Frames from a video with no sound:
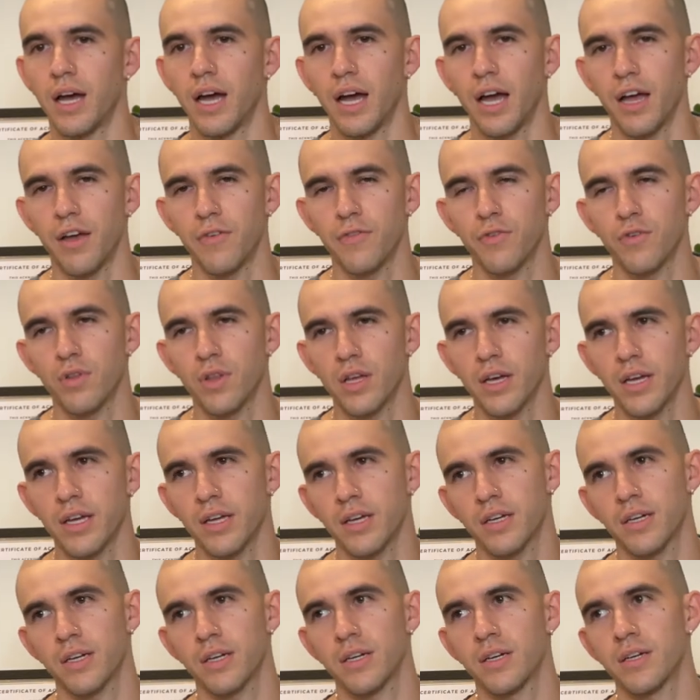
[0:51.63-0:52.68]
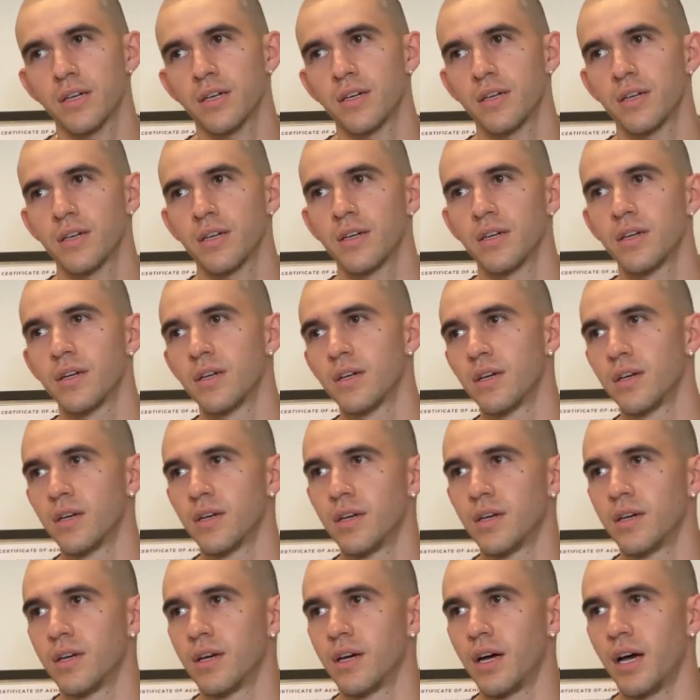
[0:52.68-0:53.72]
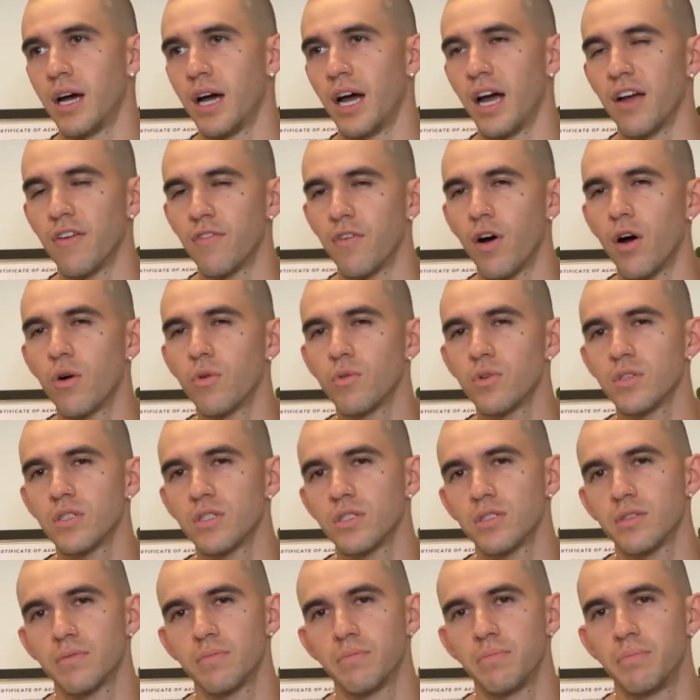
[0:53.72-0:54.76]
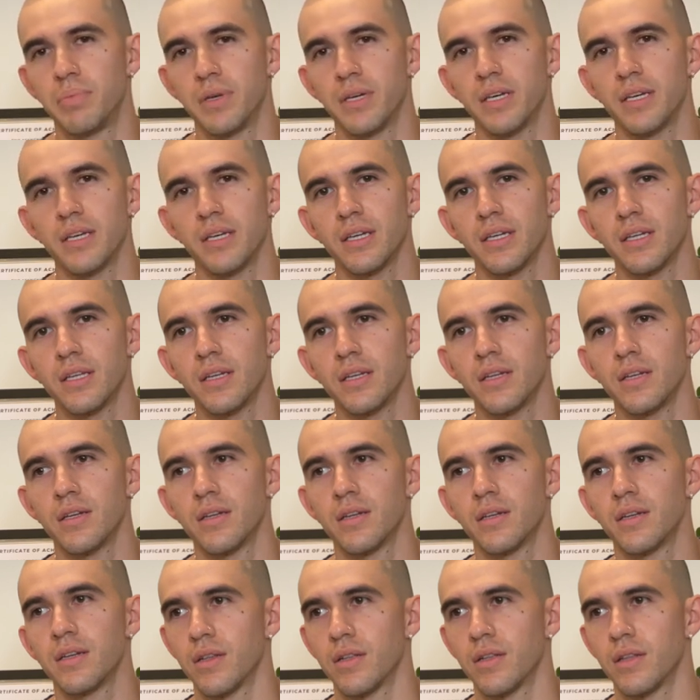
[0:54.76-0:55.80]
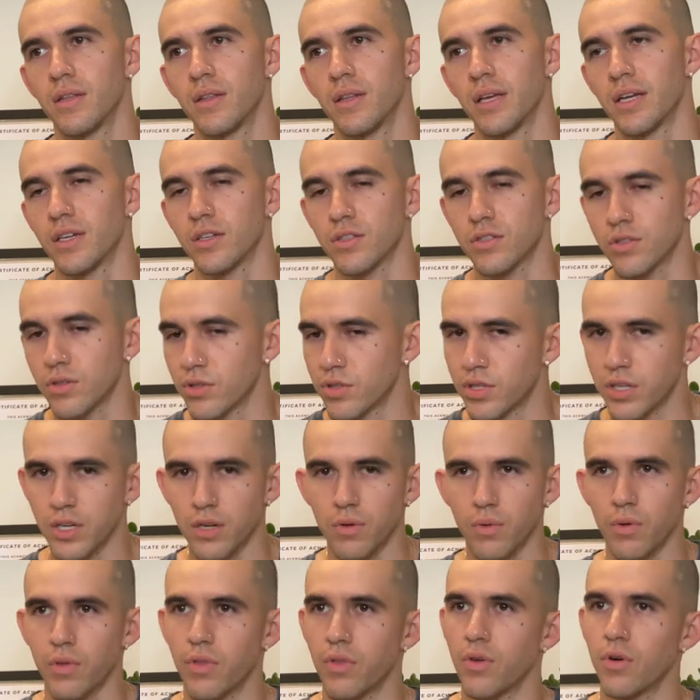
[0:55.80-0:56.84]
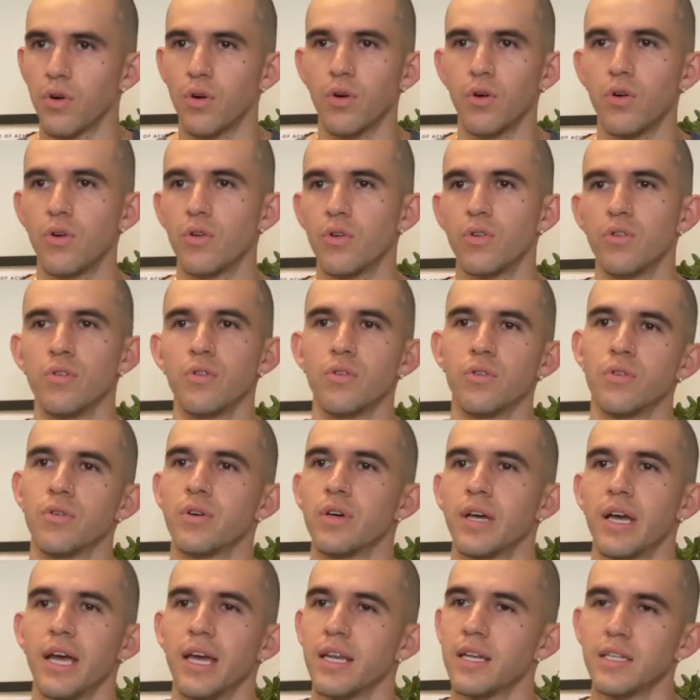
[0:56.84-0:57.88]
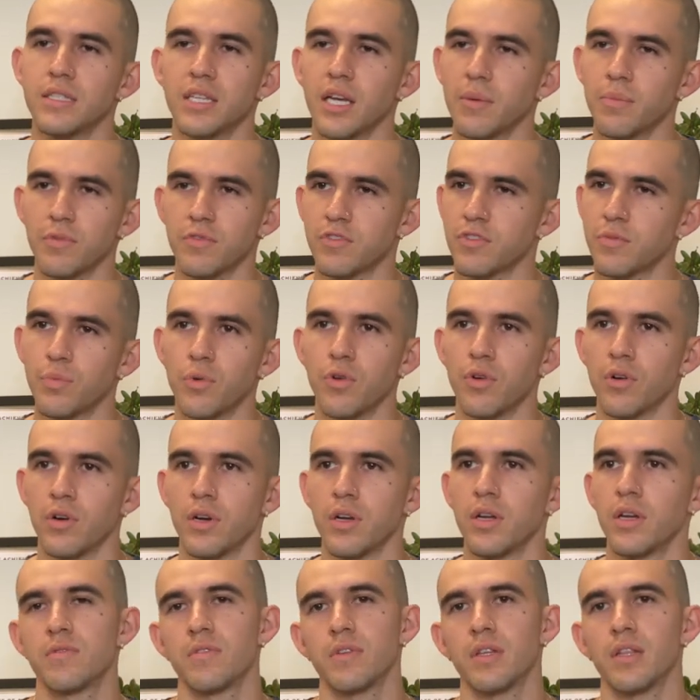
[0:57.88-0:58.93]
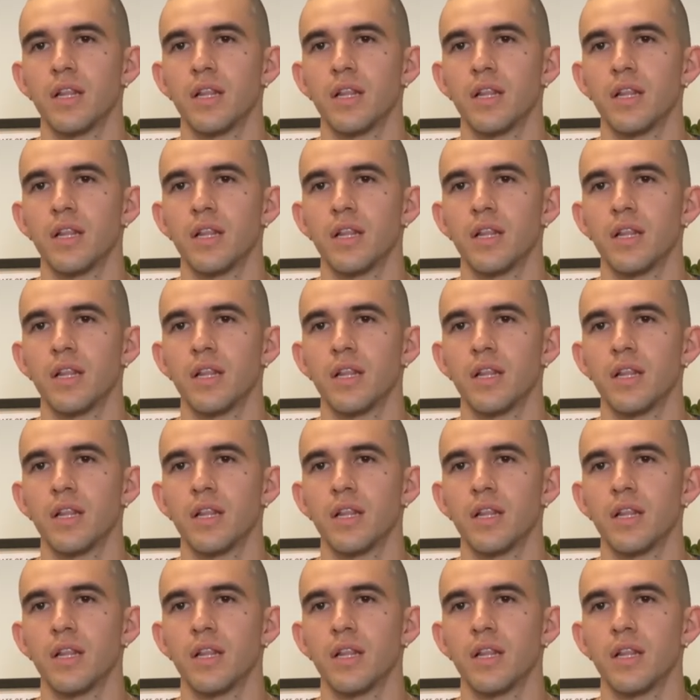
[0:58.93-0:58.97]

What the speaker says: I feel like I've always been like associated with the whole, any type of sport.